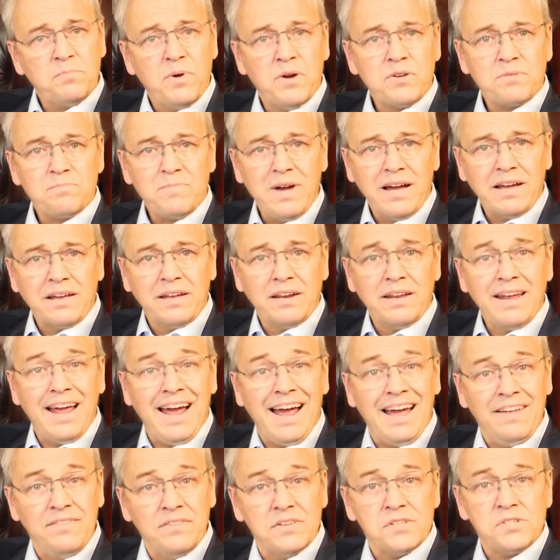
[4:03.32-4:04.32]
both Macri
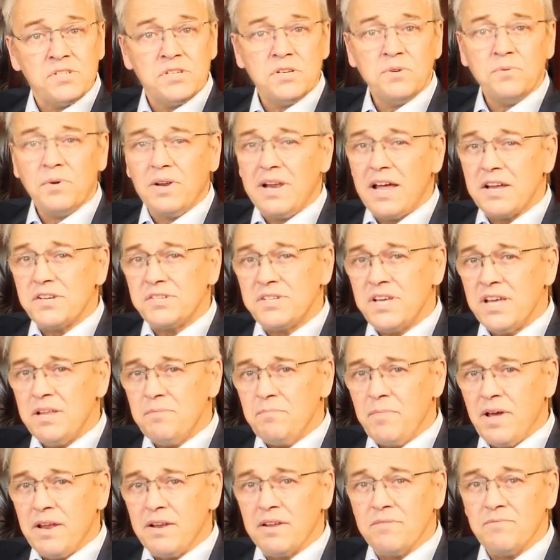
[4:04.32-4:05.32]
and the 2 alleged
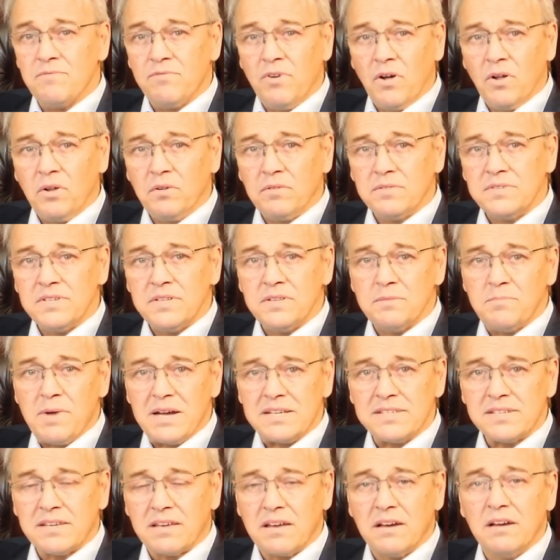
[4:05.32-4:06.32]
hitmen involved in the
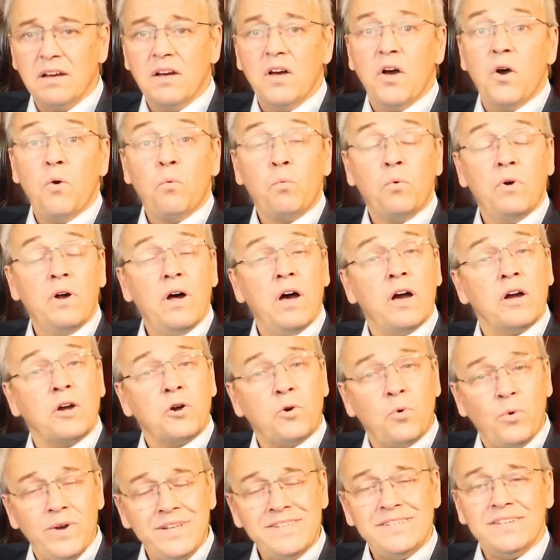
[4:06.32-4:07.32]
massacre were
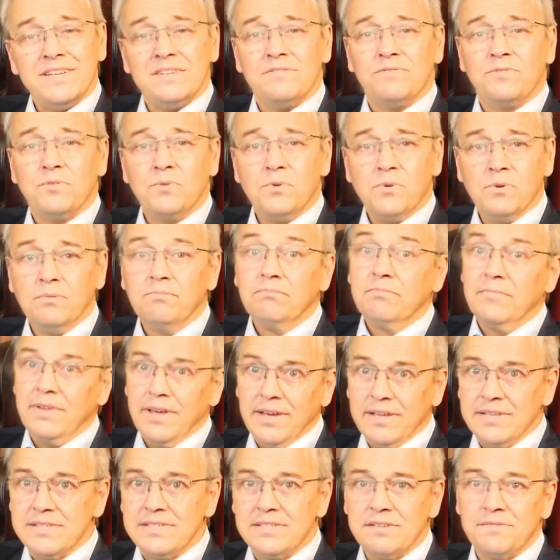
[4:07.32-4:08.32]
acquitted for
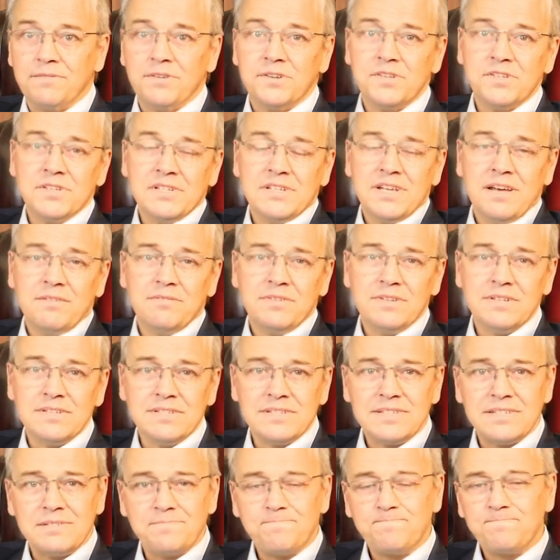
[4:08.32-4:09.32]
insufficient
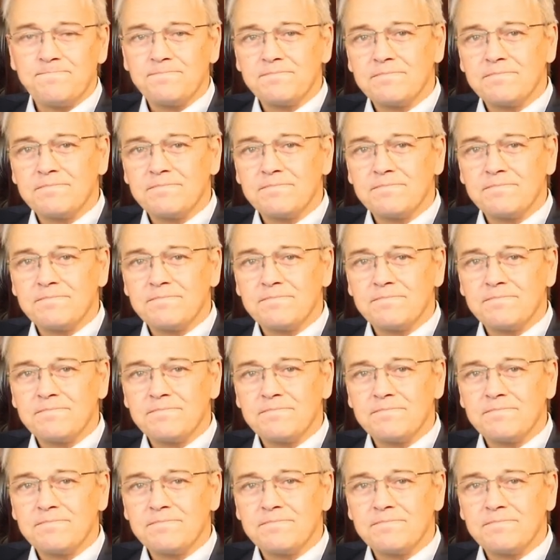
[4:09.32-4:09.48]
evidence.